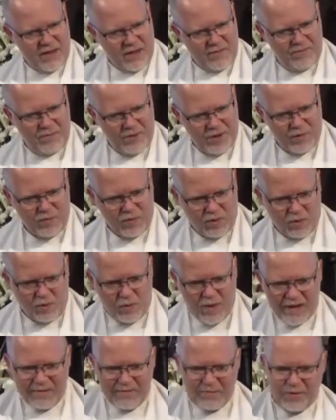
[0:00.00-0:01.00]
a brick wall.
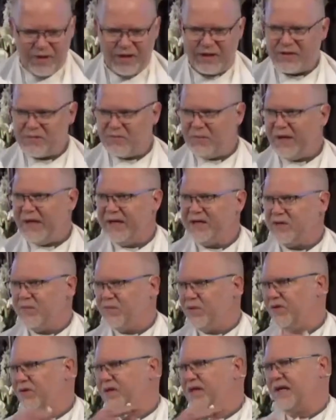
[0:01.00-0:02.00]
One brick is placed
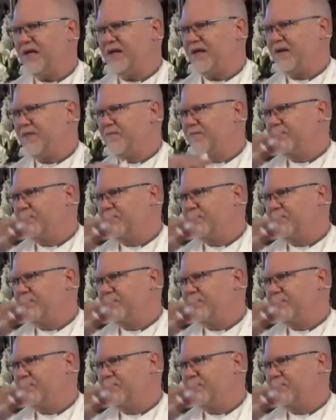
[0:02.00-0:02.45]
upon the other.